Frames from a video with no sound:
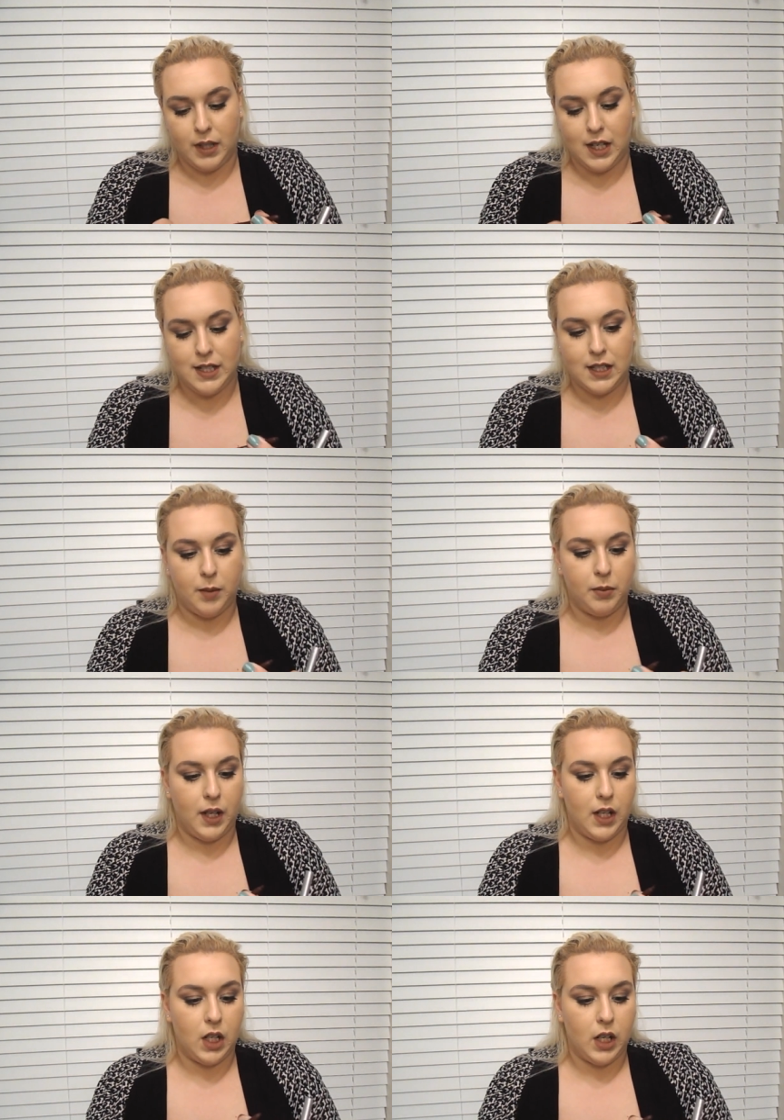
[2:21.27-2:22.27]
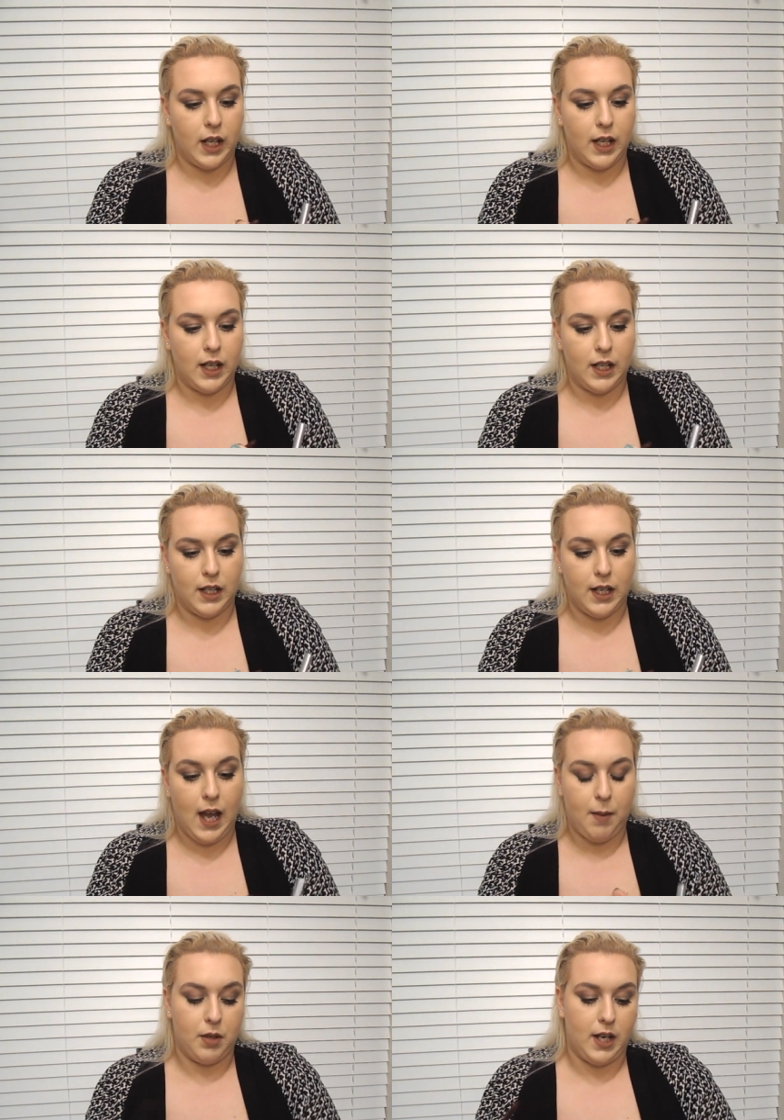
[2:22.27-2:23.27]
Easy Lip Liner in
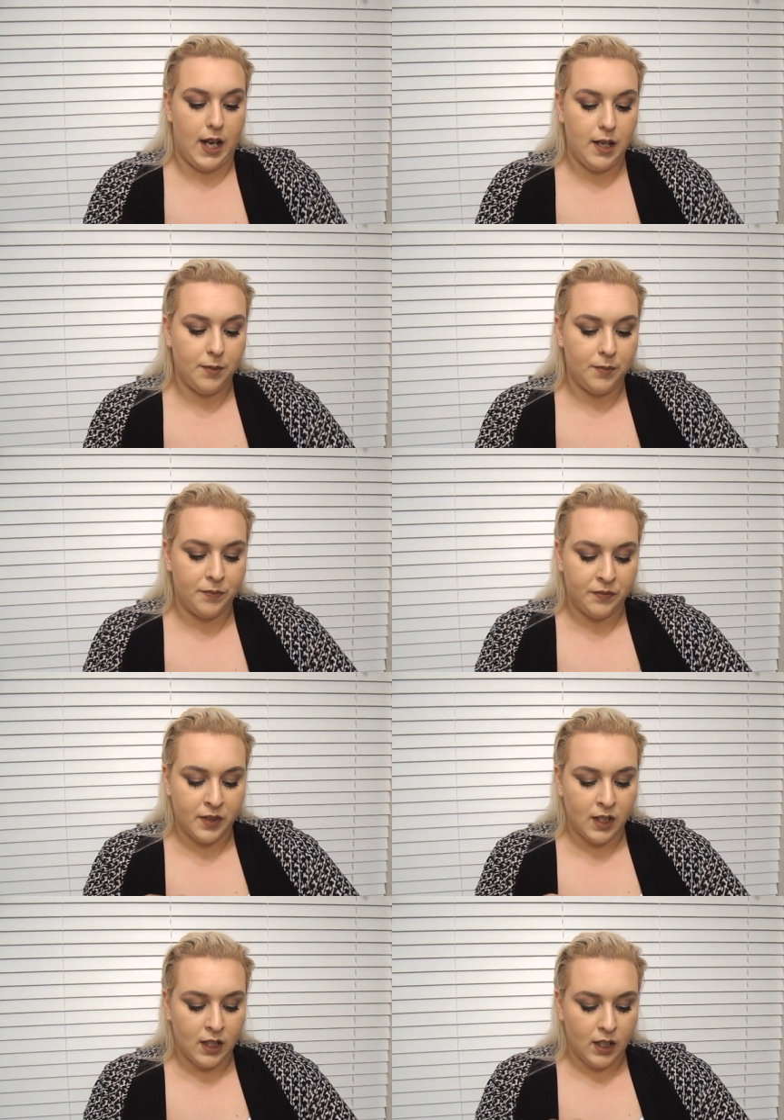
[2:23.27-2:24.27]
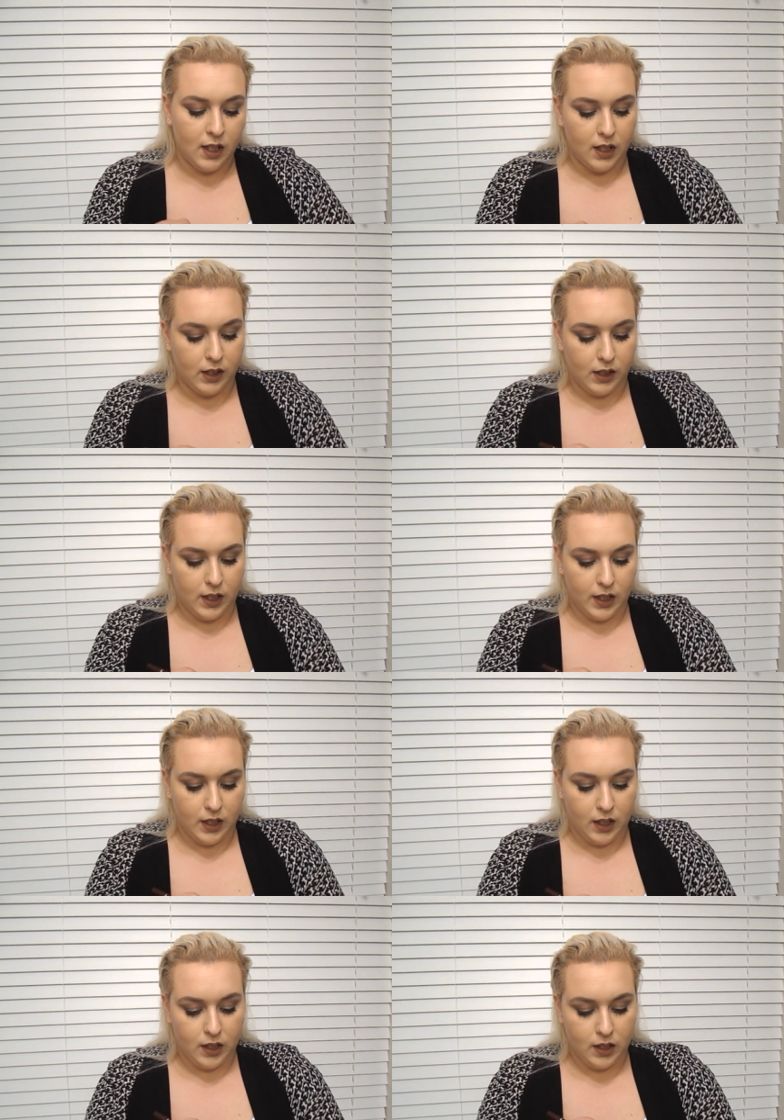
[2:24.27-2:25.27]
Cabernet.
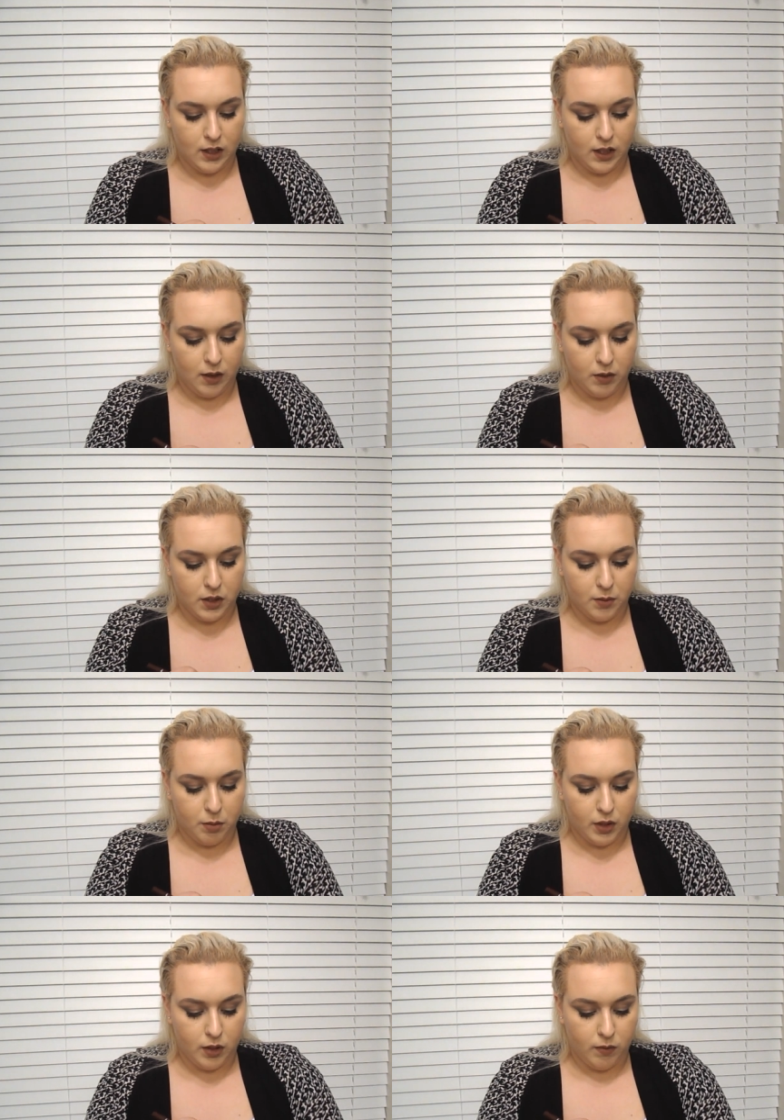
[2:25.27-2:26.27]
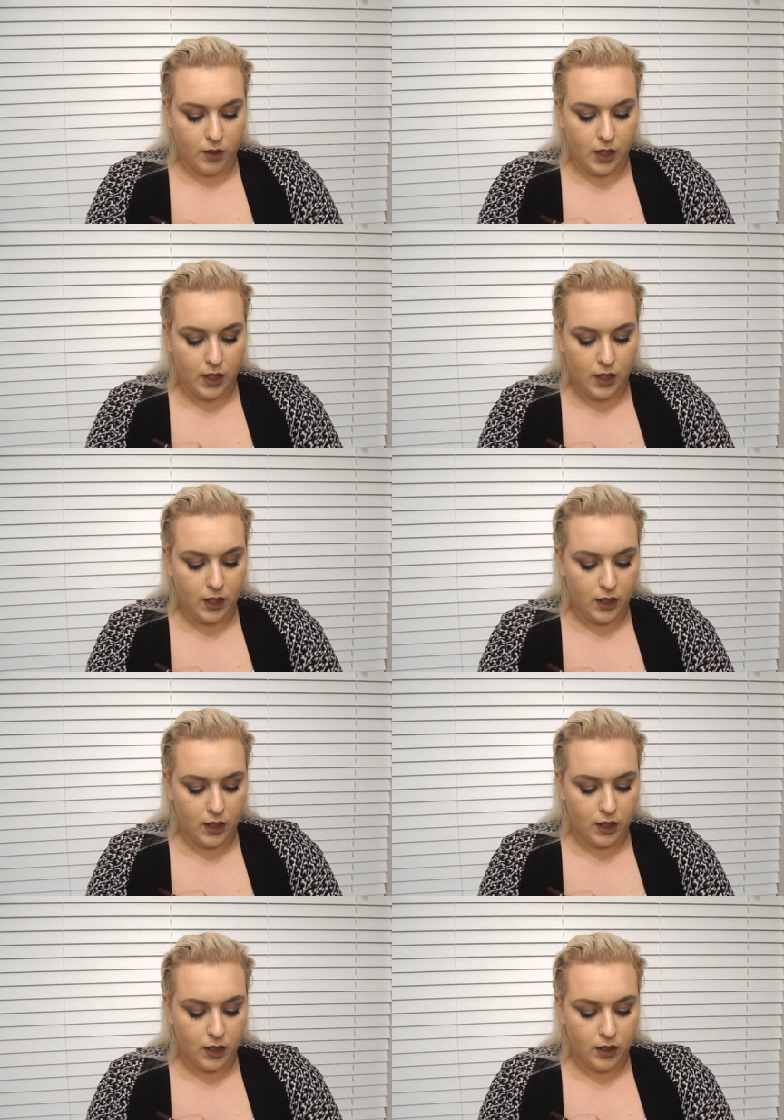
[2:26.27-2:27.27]
And I would just put it right
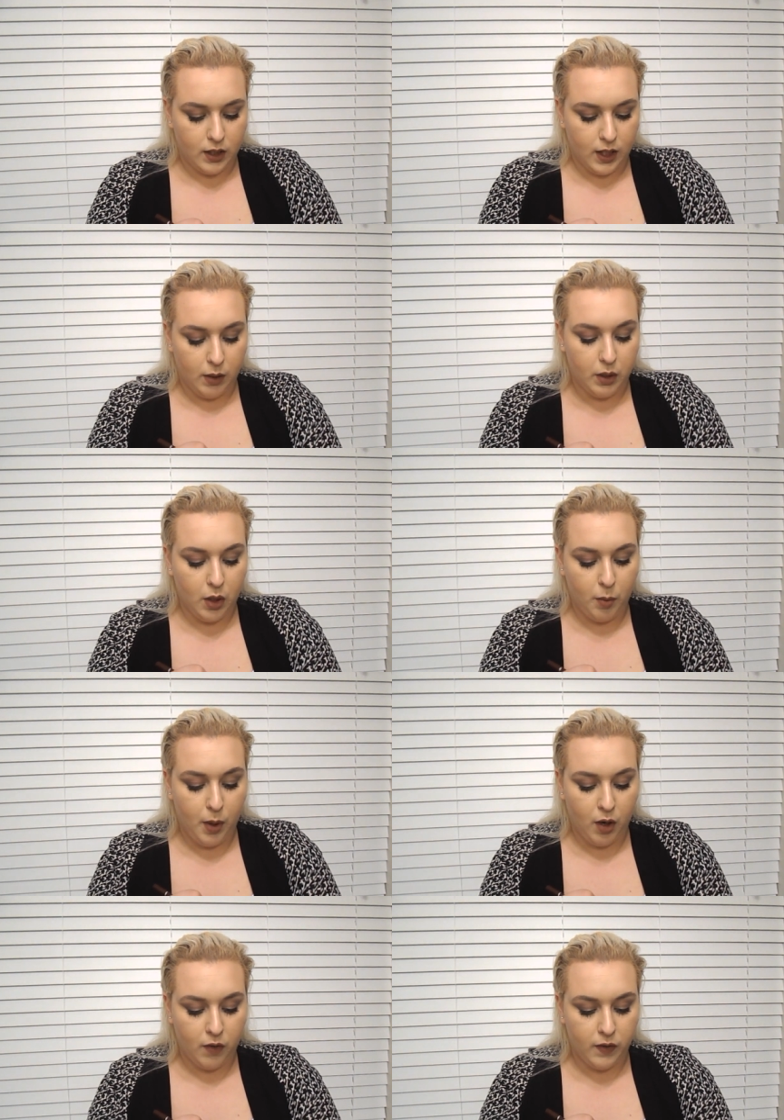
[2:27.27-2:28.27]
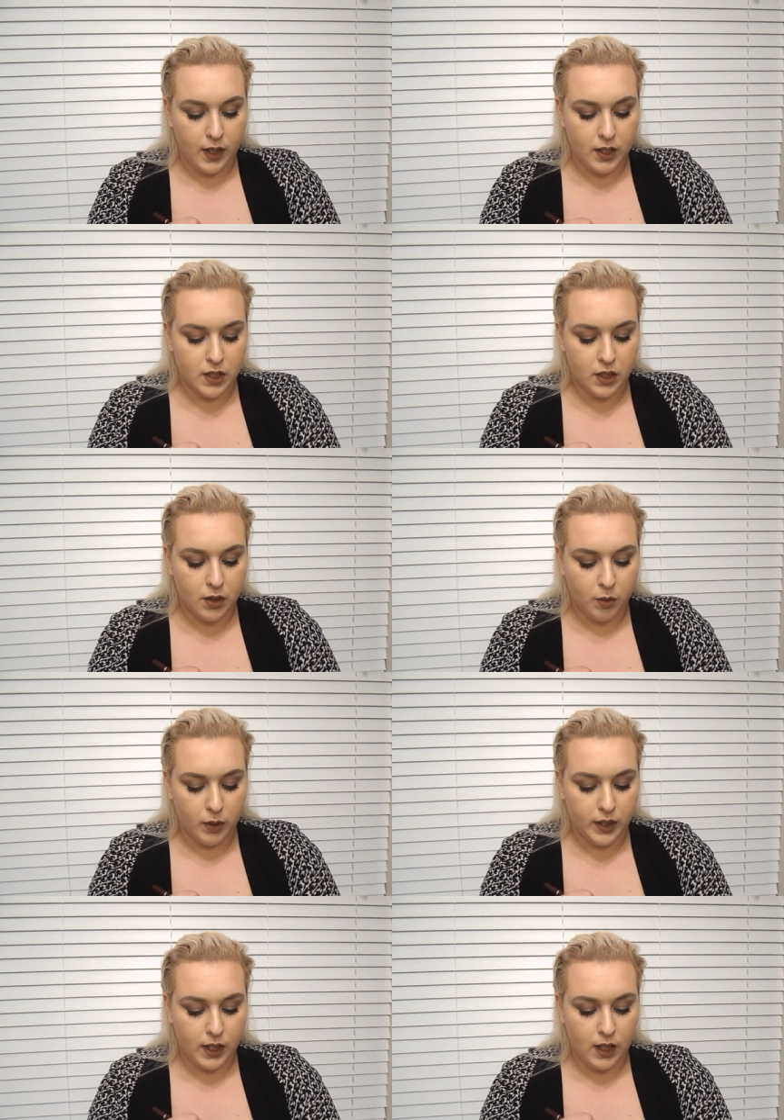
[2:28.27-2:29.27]
here. It would go perfect
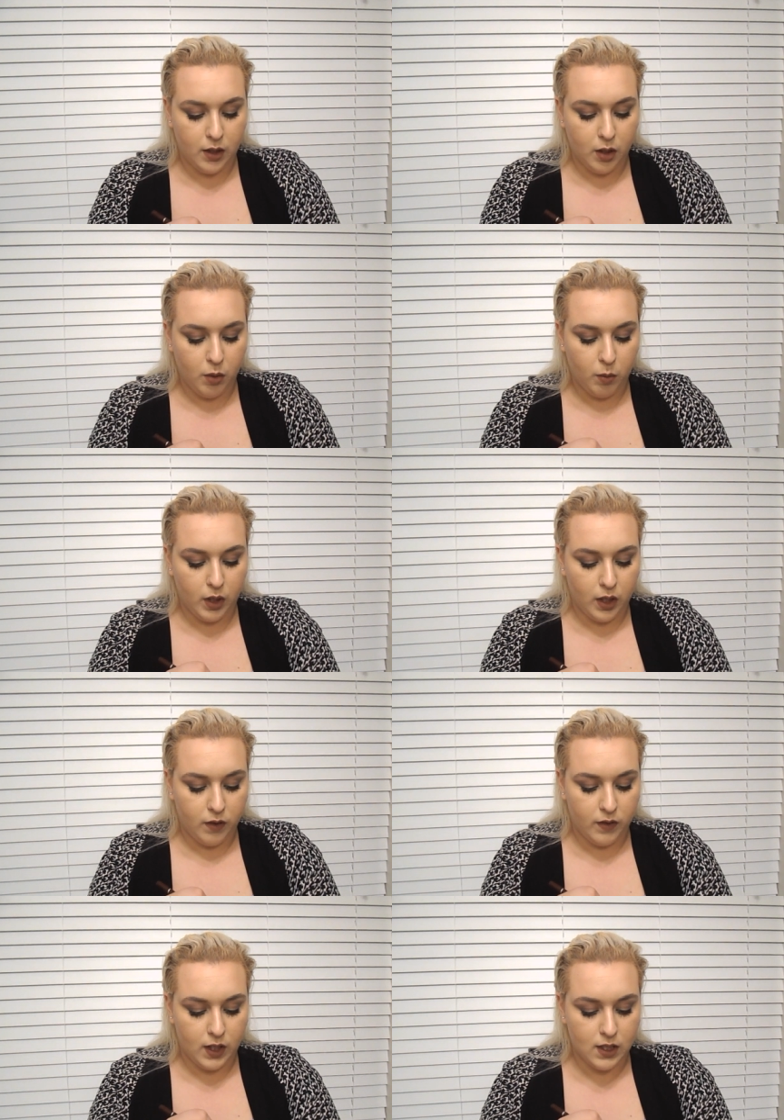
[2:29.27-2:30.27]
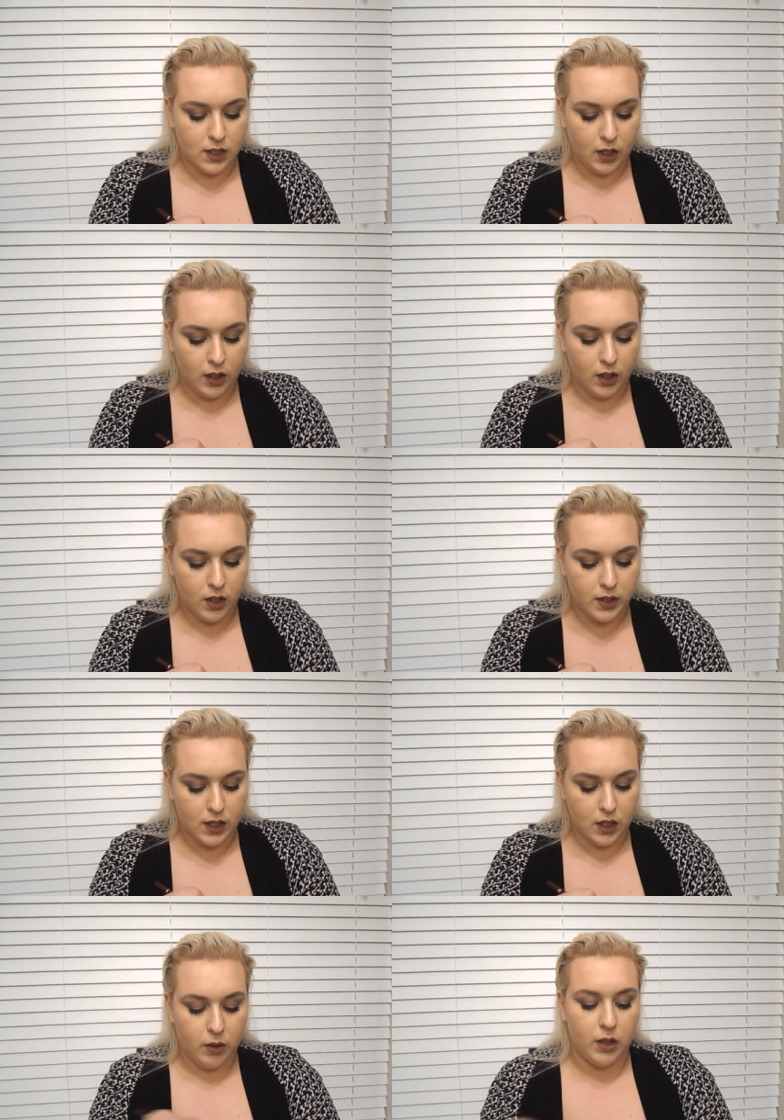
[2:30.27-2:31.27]
with either one of these colors,
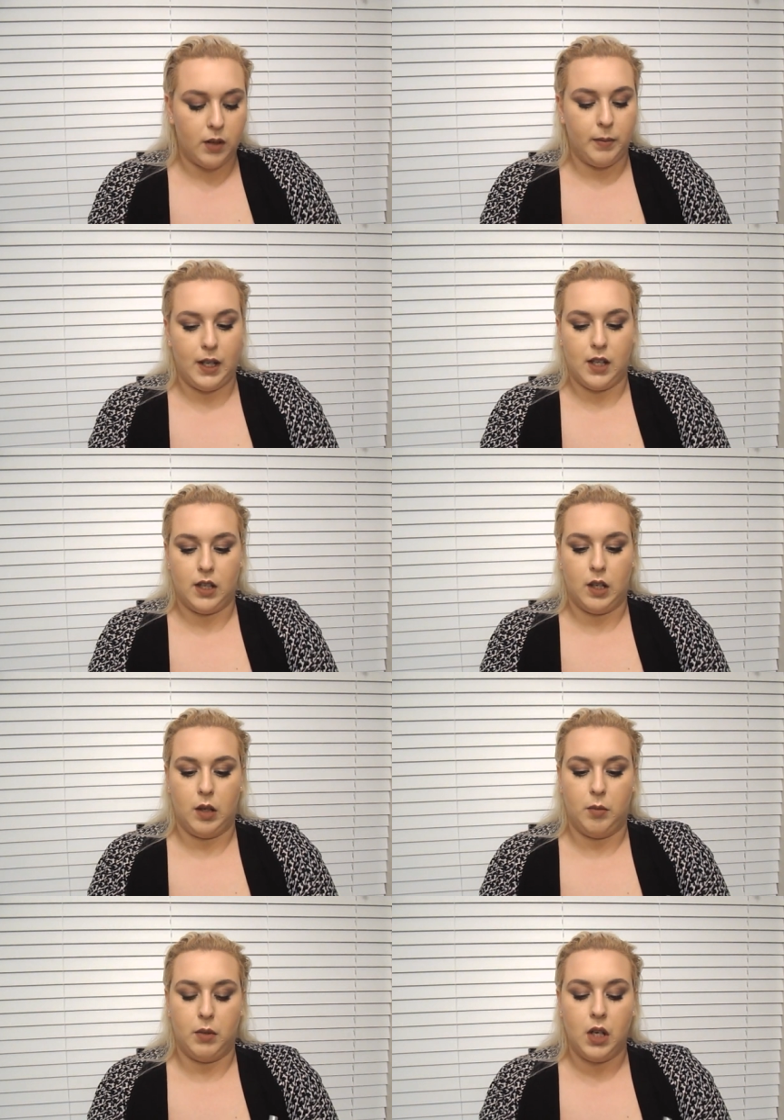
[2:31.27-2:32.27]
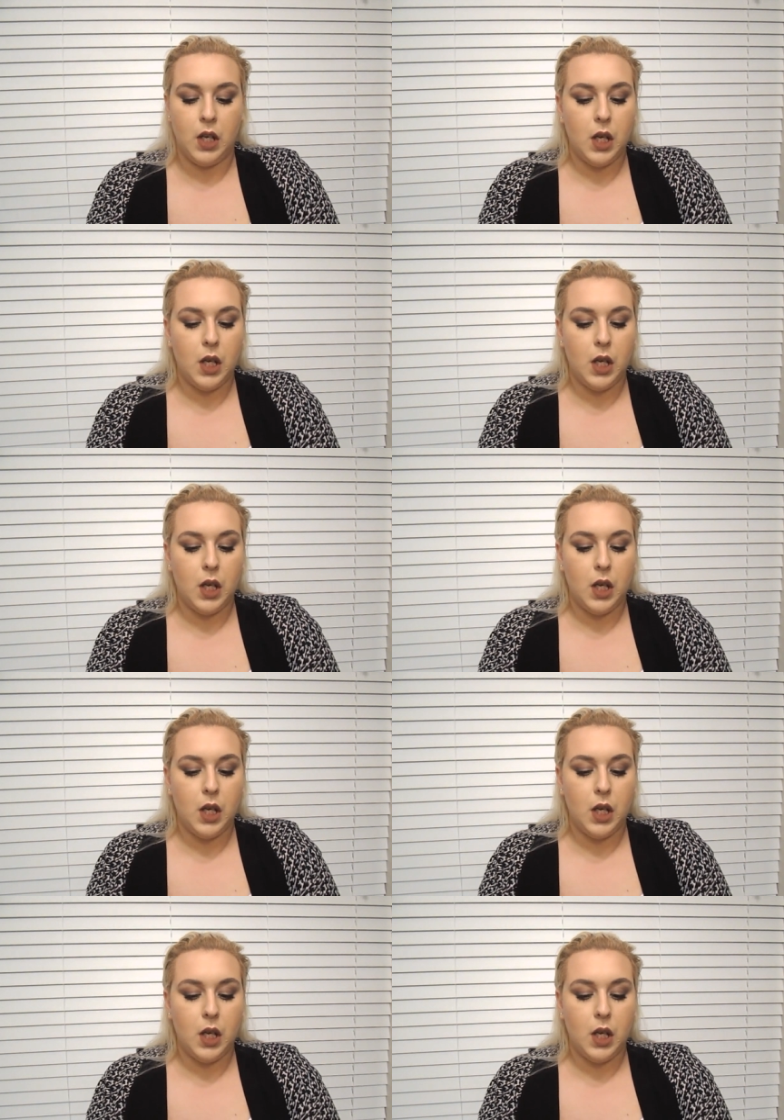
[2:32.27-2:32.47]
and you could make them